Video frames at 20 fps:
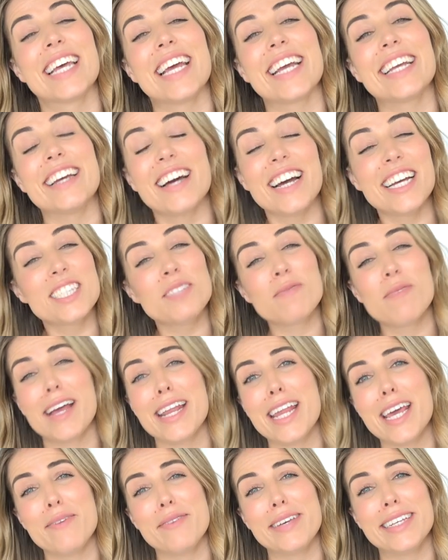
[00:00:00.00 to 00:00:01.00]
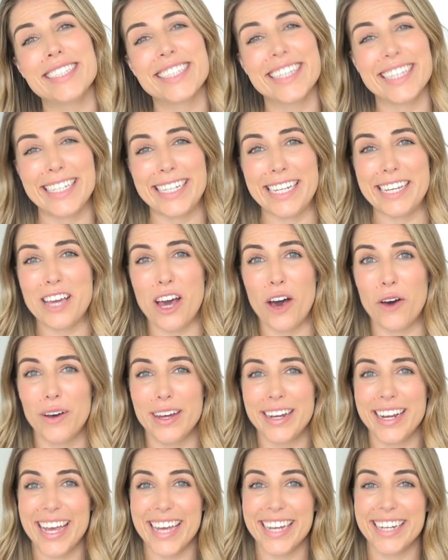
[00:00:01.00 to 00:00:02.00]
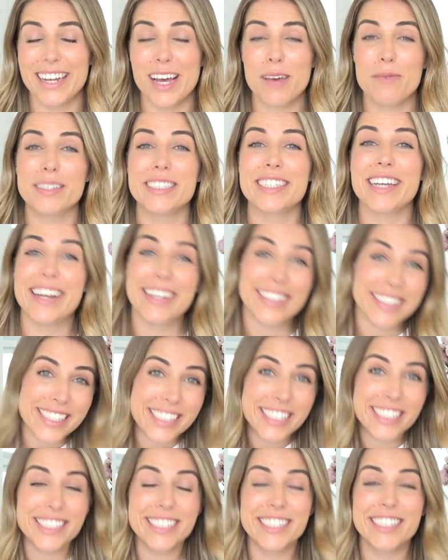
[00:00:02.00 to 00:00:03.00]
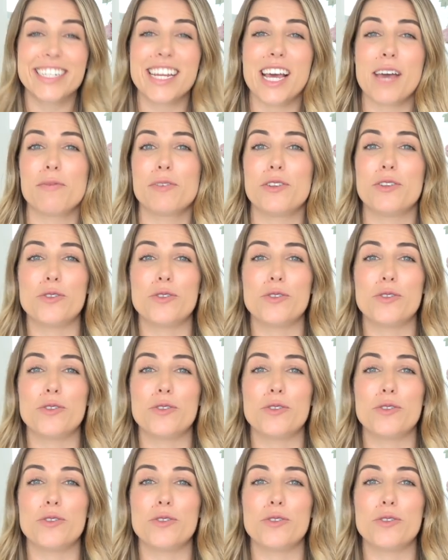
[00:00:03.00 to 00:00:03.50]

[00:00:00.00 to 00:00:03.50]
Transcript: Hey guys, my name is Lindy Cohen and I'm a dietitian, I'm a